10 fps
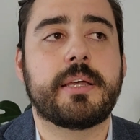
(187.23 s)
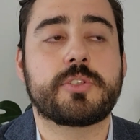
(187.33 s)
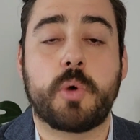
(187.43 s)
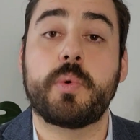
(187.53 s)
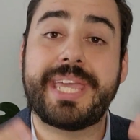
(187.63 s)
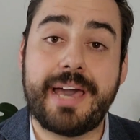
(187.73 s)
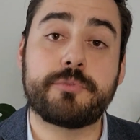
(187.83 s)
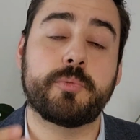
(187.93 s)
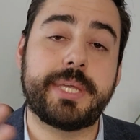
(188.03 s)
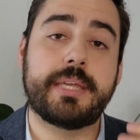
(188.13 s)
So we
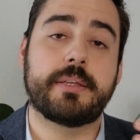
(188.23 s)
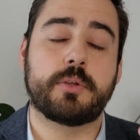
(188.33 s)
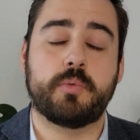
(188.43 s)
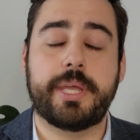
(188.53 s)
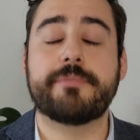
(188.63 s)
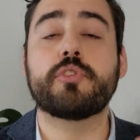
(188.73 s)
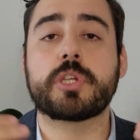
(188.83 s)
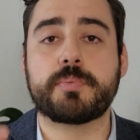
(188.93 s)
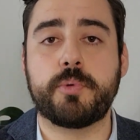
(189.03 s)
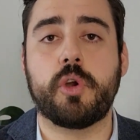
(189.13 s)
have to
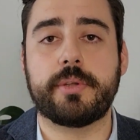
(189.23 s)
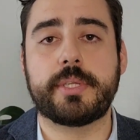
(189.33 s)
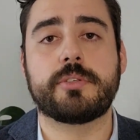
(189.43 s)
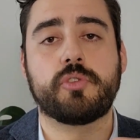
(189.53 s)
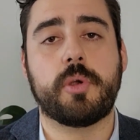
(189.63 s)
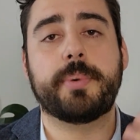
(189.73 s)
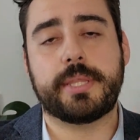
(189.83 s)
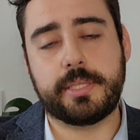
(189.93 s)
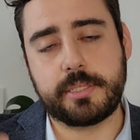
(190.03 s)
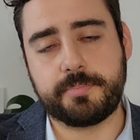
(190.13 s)
explore this
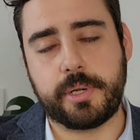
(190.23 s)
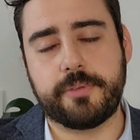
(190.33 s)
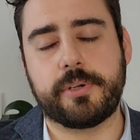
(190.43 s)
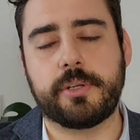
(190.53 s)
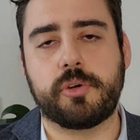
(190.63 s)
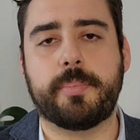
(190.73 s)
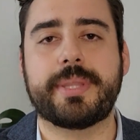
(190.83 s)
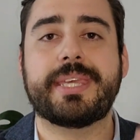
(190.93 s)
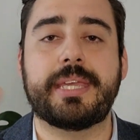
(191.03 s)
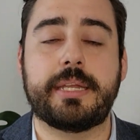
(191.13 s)
neuropathy, this peripheral
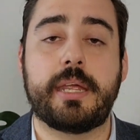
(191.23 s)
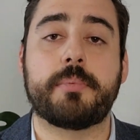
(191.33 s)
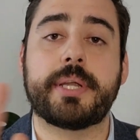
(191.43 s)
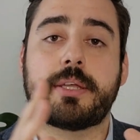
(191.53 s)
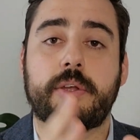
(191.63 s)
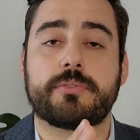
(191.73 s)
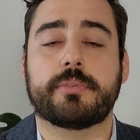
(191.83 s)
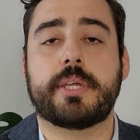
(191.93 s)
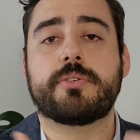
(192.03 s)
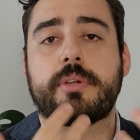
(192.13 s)
neuropathy, in every
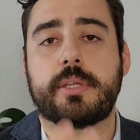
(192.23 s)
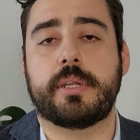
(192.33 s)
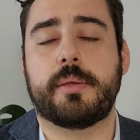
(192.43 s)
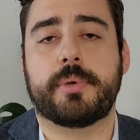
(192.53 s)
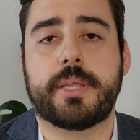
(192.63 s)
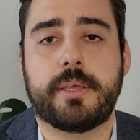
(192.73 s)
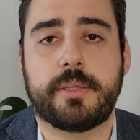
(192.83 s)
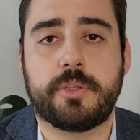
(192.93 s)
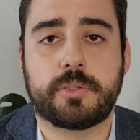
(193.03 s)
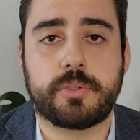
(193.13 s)
consultation, in every
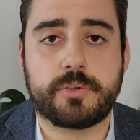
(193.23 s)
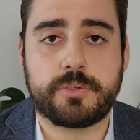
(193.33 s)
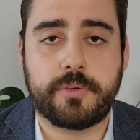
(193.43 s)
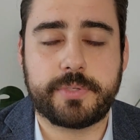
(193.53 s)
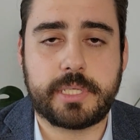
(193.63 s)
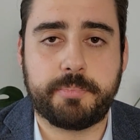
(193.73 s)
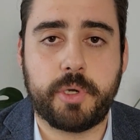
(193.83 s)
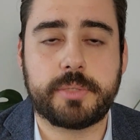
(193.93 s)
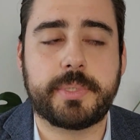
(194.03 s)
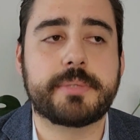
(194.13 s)
doctor's office
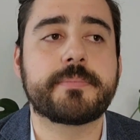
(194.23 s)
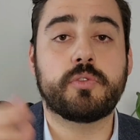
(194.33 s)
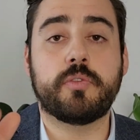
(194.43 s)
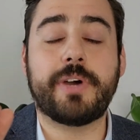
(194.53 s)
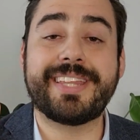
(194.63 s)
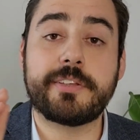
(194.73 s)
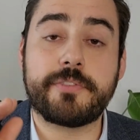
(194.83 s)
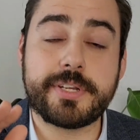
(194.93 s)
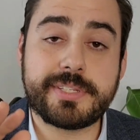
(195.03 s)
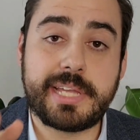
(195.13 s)
appointment, to find the
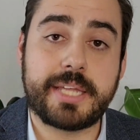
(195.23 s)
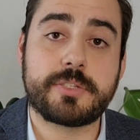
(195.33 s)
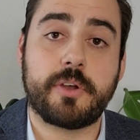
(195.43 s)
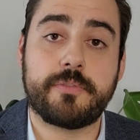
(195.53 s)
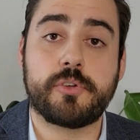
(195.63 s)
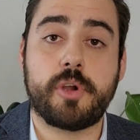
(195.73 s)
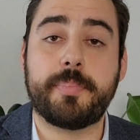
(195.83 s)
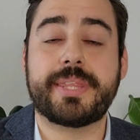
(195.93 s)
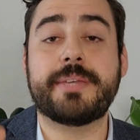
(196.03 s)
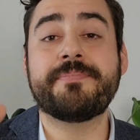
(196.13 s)
first signs of
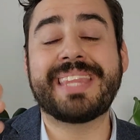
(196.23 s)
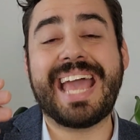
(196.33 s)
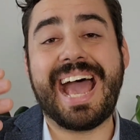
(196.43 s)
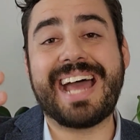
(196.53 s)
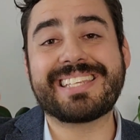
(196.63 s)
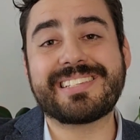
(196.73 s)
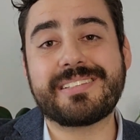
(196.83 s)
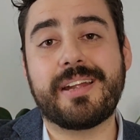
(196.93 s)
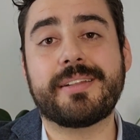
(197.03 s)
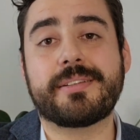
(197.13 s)
neuropathy and
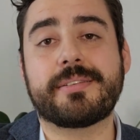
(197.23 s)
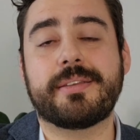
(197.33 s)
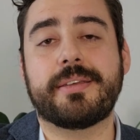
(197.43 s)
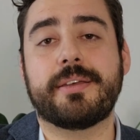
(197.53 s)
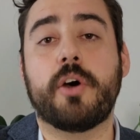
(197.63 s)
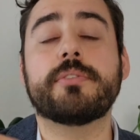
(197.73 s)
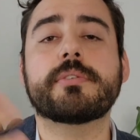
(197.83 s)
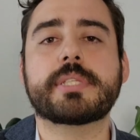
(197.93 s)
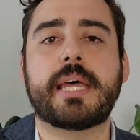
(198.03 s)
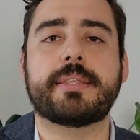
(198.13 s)
start
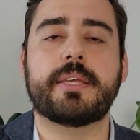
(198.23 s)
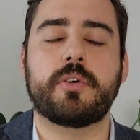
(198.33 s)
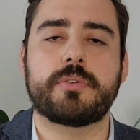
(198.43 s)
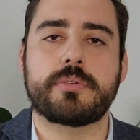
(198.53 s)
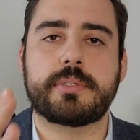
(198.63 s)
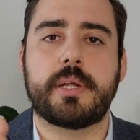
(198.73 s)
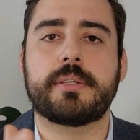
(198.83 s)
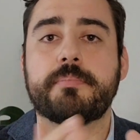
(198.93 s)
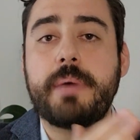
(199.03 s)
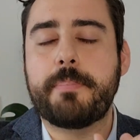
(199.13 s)
understanding or
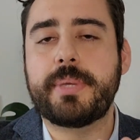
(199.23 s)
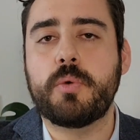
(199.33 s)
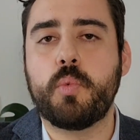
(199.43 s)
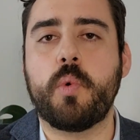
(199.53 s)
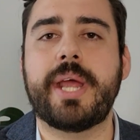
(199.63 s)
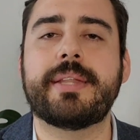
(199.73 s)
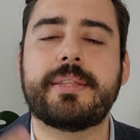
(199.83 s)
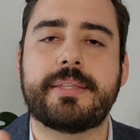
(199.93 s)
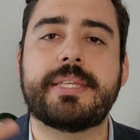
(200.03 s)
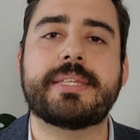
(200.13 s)
start mapping
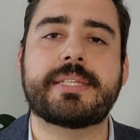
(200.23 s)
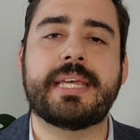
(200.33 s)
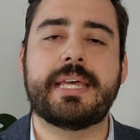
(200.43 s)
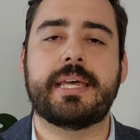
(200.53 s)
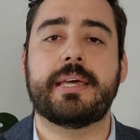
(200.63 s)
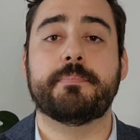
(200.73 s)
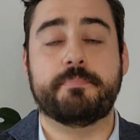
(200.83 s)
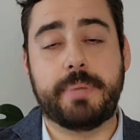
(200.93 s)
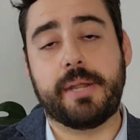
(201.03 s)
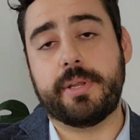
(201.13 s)
when this
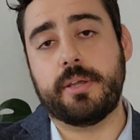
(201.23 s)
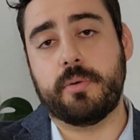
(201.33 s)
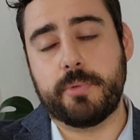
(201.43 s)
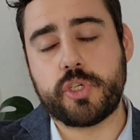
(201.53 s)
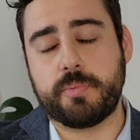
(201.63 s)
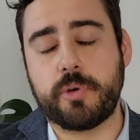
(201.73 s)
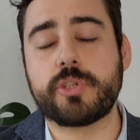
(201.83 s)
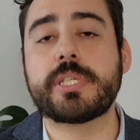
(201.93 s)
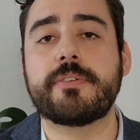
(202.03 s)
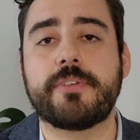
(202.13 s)
very or much more
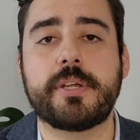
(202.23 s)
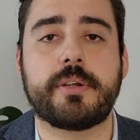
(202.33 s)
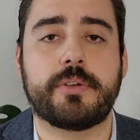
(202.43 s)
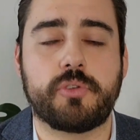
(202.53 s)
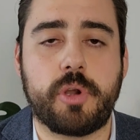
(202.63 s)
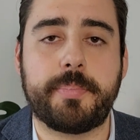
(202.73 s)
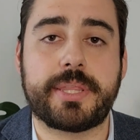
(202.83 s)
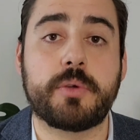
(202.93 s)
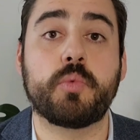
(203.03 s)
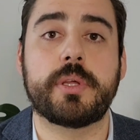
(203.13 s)
severe
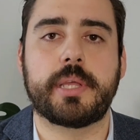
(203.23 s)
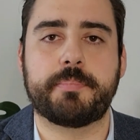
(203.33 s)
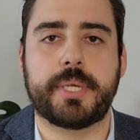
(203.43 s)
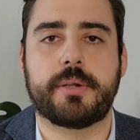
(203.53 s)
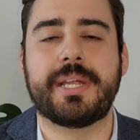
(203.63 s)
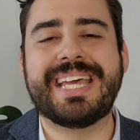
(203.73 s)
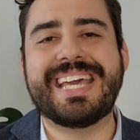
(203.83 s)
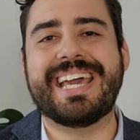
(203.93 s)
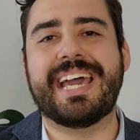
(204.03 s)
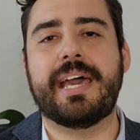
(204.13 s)
neuropathy will appear.
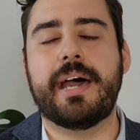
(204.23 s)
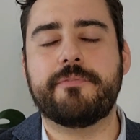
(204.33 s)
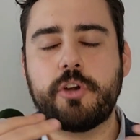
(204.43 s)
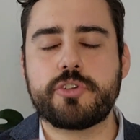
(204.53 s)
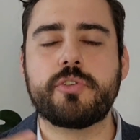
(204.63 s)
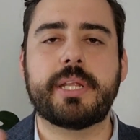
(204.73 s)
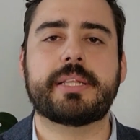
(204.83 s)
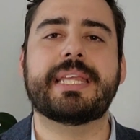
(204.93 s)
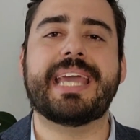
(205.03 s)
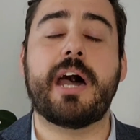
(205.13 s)

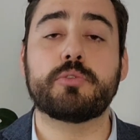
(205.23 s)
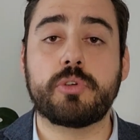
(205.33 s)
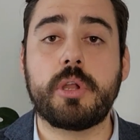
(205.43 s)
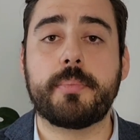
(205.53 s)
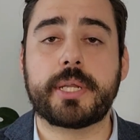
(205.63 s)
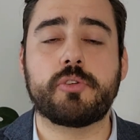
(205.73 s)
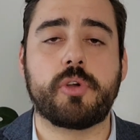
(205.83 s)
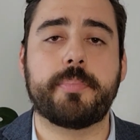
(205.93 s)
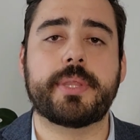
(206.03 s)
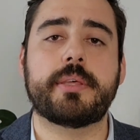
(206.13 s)
Fortunately, autonomic
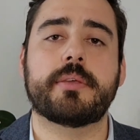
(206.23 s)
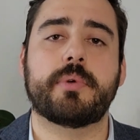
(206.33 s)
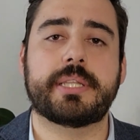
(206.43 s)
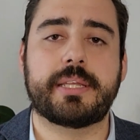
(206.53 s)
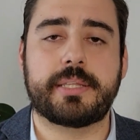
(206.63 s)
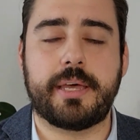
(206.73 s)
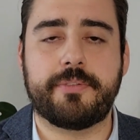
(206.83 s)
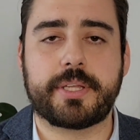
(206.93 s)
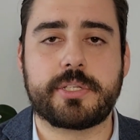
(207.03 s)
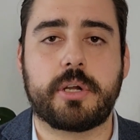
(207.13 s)
neuropathy, the one that
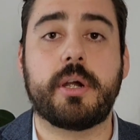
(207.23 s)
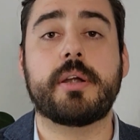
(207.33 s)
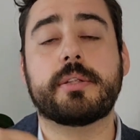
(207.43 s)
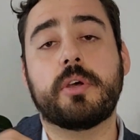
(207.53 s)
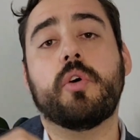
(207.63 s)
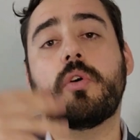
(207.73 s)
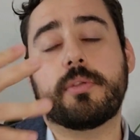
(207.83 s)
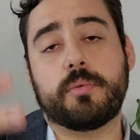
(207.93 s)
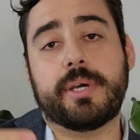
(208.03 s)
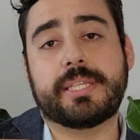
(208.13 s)
affects our heart
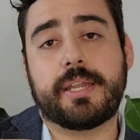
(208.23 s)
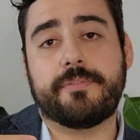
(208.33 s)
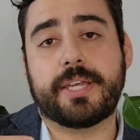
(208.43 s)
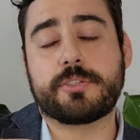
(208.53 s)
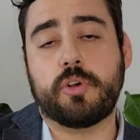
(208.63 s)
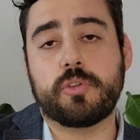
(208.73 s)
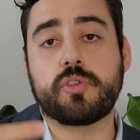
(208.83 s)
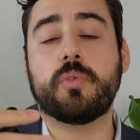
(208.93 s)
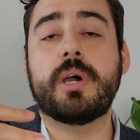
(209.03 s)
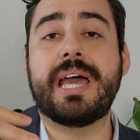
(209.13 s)
or the one that affects
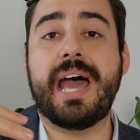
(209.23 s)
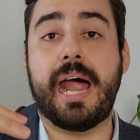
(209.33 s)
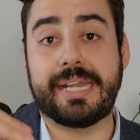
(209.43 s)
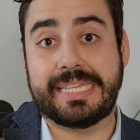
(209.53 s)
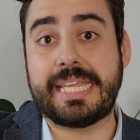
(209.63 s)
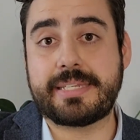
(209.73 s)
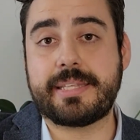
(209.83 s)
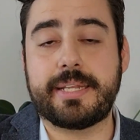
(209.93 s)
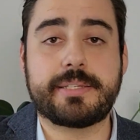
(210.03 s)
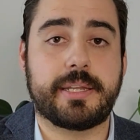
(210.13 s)
also our
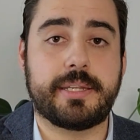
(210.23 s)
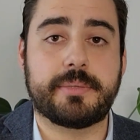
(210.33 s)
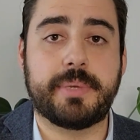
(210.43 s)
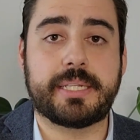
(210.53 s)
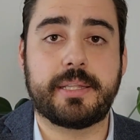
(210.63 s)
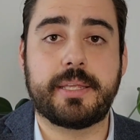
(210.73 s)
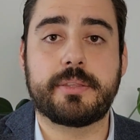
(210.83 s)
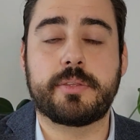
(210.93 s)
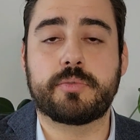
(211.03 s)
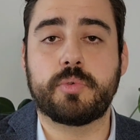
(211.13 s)
intestines, and it may
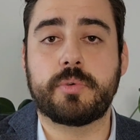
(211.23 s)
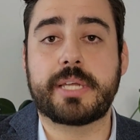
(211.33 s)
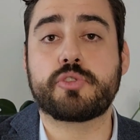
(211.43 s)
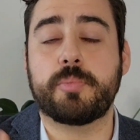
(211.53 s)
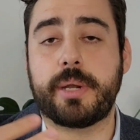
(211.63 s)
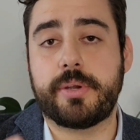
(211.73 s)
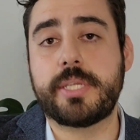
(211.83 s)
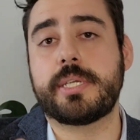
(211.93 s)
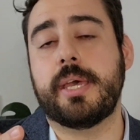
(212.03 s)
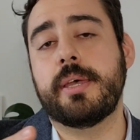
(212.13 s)
lead to
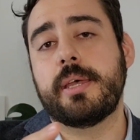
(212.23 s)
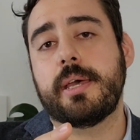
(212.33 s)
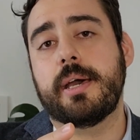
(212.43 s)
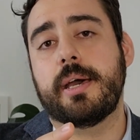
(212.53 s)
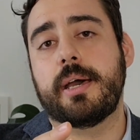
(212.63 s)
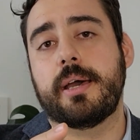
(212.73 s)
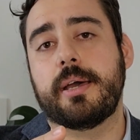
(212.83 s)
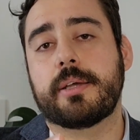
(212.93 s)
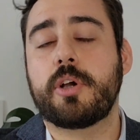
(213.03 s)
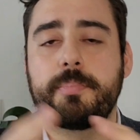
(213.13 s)

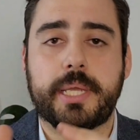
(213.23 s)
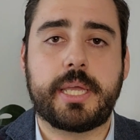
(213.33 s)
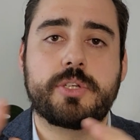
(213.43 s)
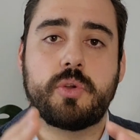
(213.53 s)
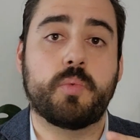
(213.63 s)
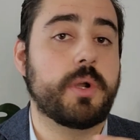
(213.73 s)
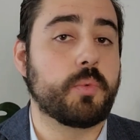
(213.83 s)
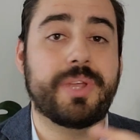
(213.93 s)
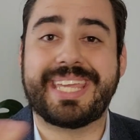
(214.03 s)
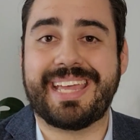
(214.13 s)
gastroparesia, complication where
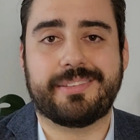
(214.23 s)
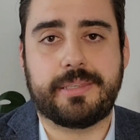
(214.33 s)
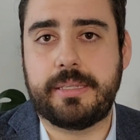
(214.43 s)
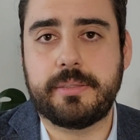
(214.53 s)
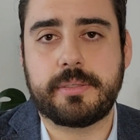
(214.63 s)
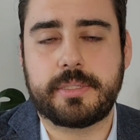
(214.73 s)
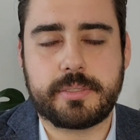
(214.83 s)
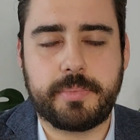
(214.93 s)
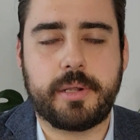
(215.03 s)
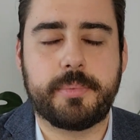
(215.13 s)
we can't eat. It's
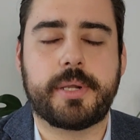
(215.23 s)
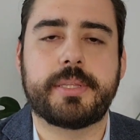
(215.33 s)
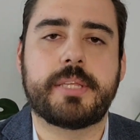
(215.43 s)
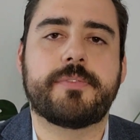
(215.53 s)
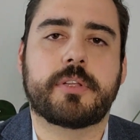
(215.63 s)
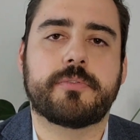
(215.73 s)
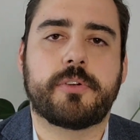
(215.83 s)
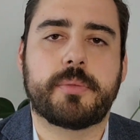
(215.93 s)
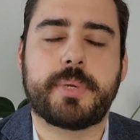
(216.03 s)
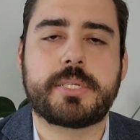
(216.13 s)
very difficult
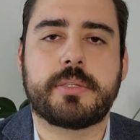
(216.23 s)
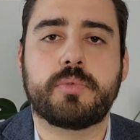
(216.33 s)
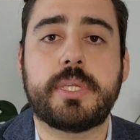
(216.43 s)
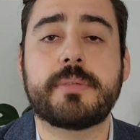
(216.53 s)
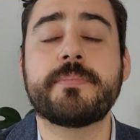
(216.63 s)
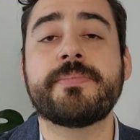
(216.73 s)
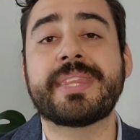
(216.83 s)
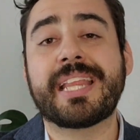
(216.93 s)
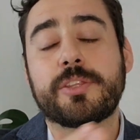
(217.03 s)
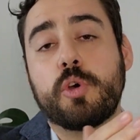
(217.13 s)
for the patient to eat.
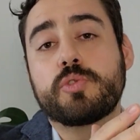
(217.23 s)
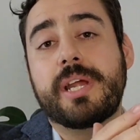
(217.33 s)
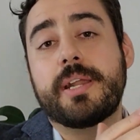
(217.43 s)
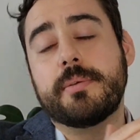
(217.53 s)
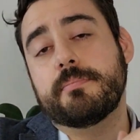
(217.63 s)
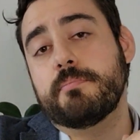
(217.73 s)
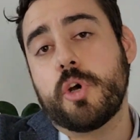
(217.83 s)
Those are